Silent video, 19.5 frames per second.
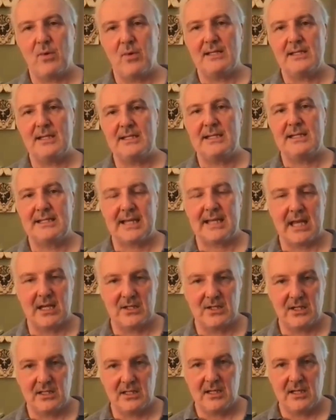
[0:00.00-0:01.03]
was a
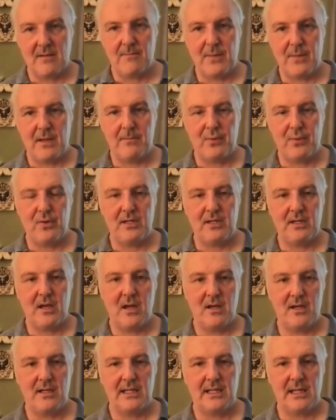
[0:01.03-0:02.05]
discussion about putting it
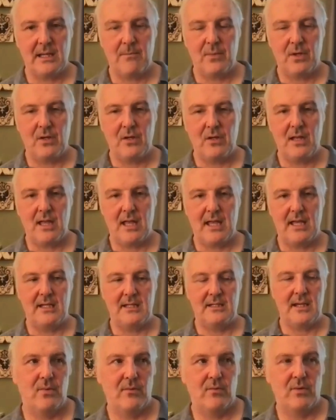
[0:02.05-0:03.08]
on a gimbal,
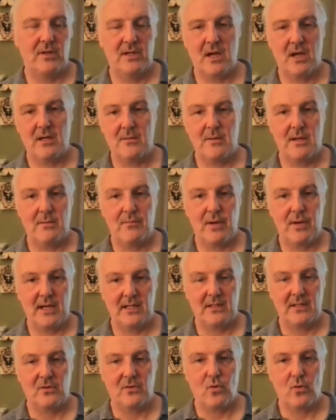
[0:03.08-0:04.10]
and we were talking about
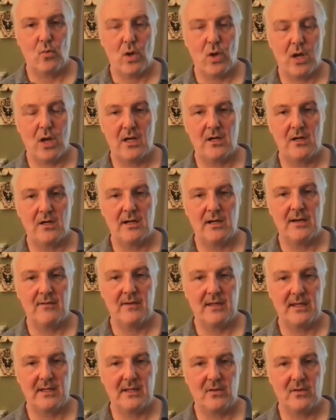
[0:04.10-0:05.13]
practical water and
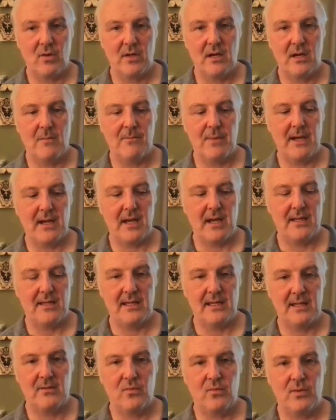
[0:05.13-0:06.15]
everything going on, but I
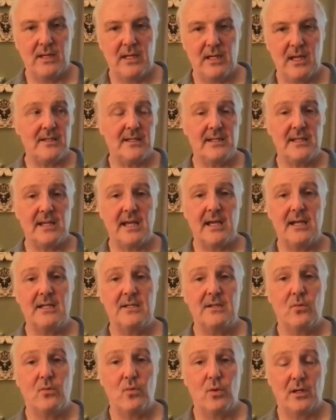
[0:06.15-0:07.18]
think we decided
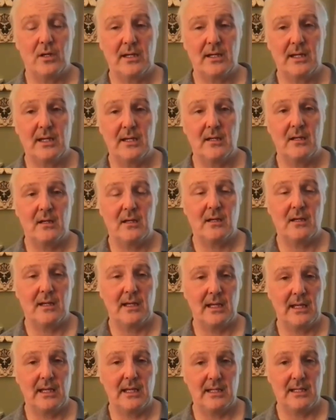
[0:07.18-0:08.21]
to work it
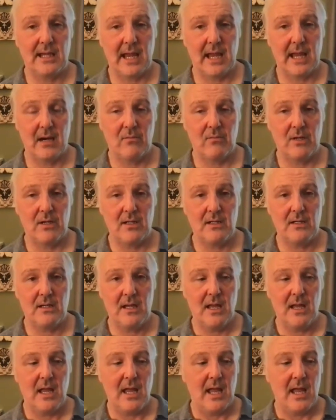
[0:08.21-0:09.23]
in camera.
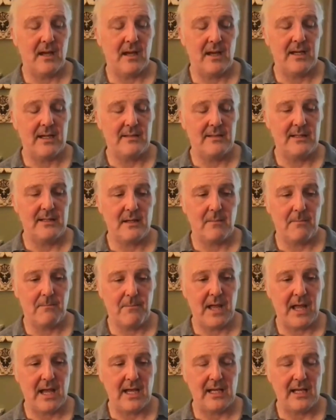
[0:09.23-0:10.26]
I did a
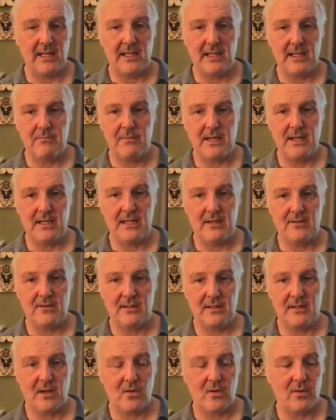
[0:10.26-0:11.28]
pilot many years
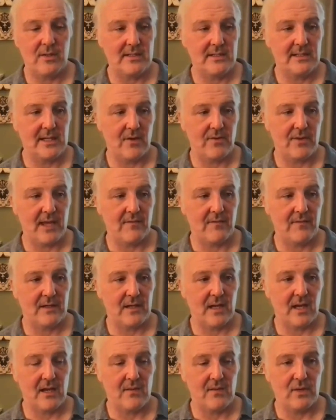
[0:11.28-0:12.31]
ago in South
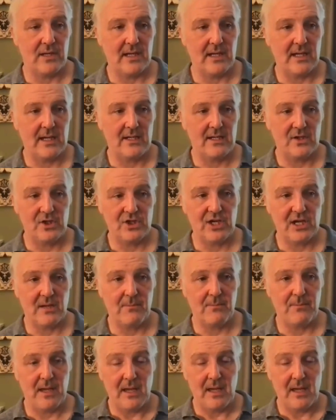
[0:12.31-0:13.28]
Africa, and we had a ship,